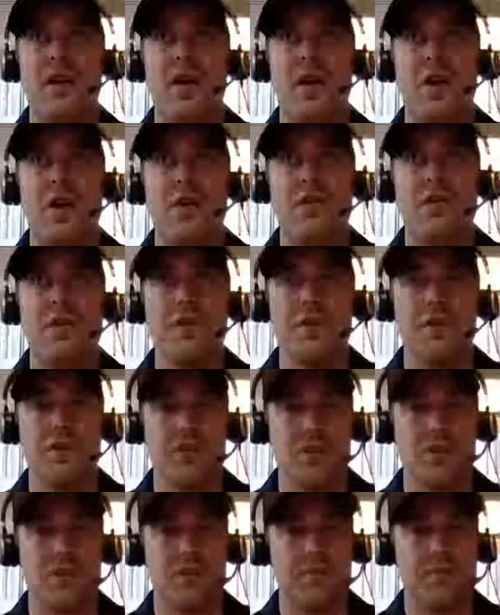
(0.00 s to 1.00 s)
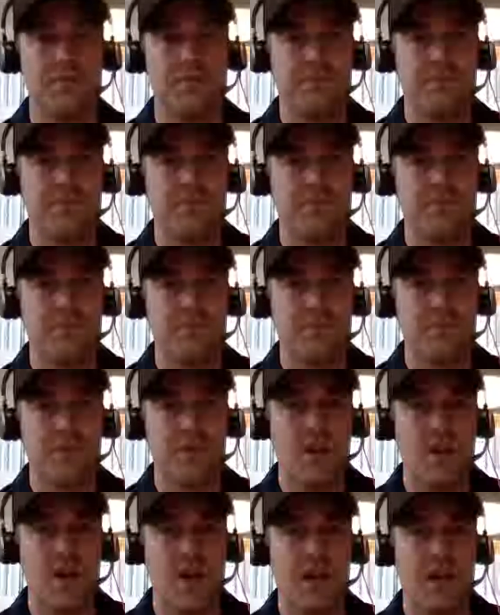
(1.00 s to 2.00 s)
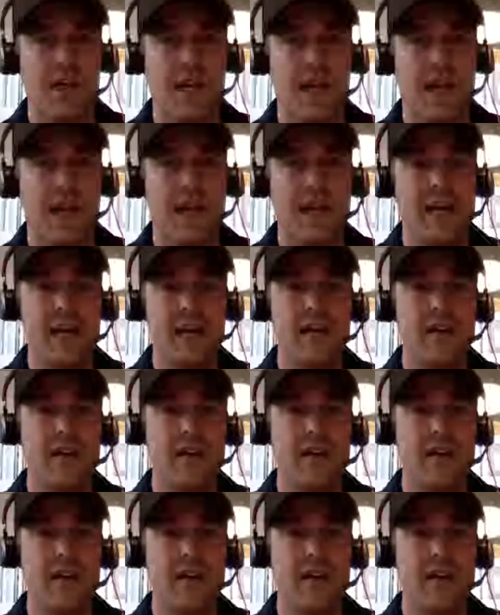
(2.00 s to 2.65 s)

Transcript: owners. Okay?